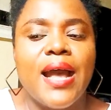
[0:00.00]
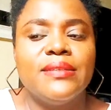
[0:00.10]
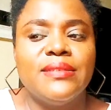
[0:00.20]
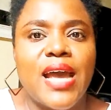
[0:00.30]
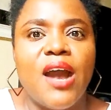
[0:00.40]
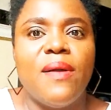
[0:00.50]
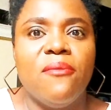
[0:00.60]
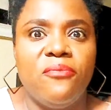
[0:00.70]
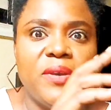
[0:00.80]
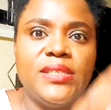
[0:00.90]
Now
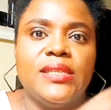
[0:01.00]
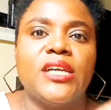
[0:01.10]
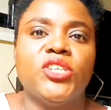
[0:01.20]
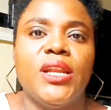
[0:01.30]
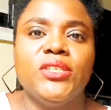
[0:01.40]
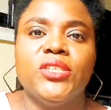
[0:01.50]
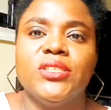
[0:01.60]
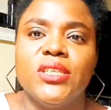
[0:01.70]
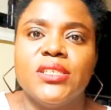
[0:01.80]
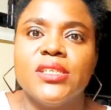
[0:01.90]
I'm facing that challenge
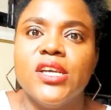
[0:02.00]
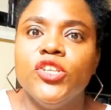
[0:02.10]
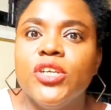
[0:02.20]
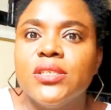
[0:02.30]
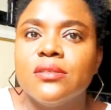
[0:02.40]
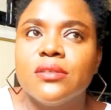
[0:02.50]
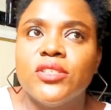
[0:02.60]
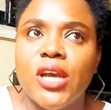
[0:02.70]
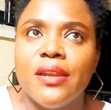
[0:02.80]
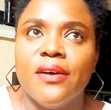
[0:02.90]
in this in this
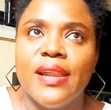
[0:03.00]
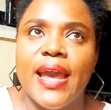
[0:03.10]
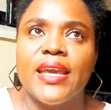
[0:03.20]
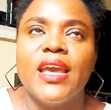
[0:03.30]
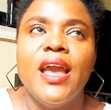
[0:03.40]
channel. Like,